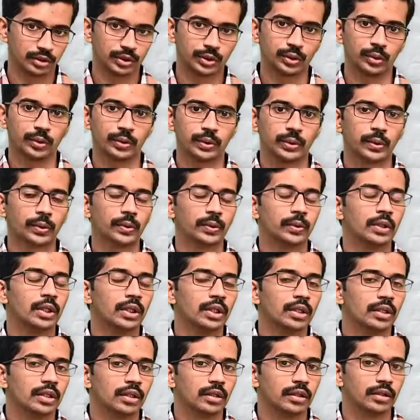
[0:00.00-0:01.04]
So,
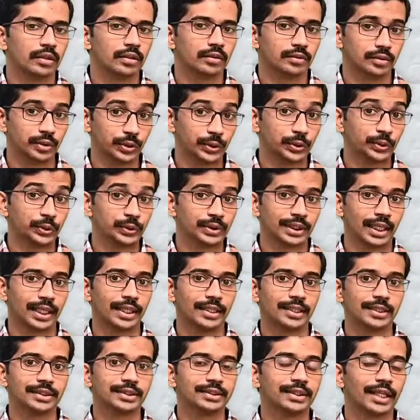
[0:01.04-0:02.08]
though two
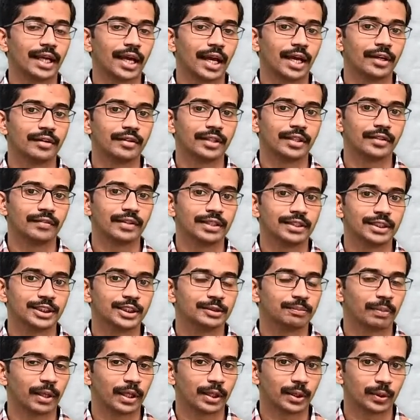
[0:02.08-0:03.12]
scientists they have given
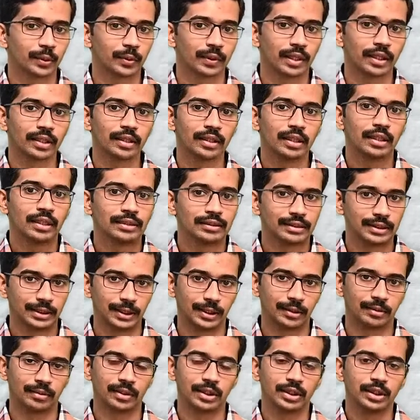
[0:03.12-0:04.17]
this particular
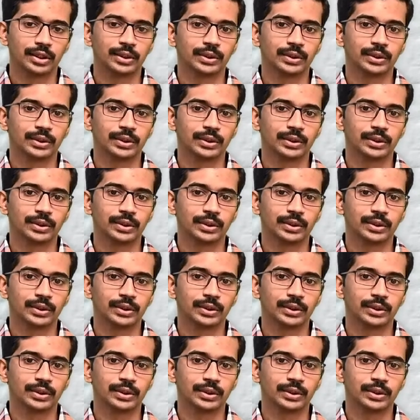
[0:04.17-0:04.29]
theory.